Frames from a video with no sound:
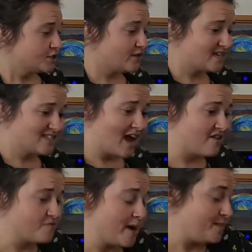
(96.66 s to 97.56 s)
So that's kind
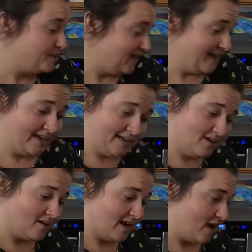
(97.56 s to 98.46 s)
of my plan
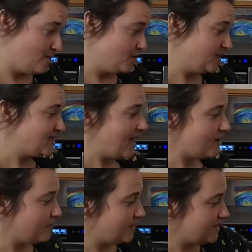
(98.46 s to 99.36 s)
on how I'm going to
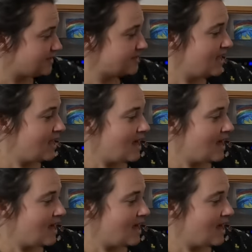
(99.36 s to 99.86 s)
tackle this.